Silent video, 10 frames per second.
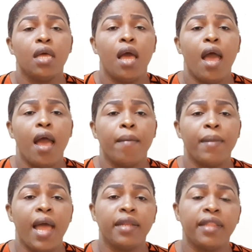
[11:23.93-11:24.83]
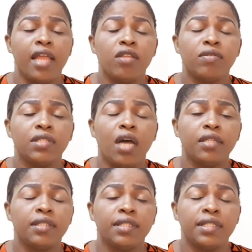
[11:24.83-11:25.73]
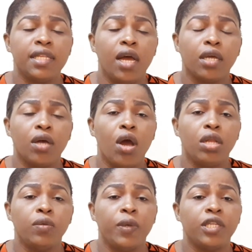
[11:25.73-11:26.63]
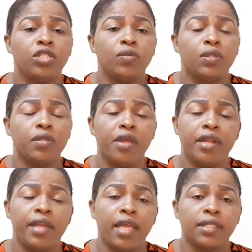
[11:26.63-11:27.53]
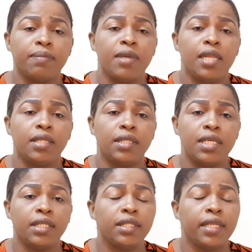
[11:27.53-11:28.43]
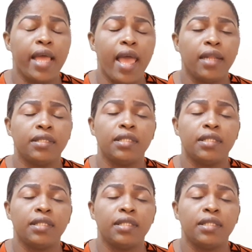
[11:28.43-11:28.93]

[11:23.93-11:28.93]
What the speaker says: and then you start to snack all the way through to your next meal, it's eating healthy.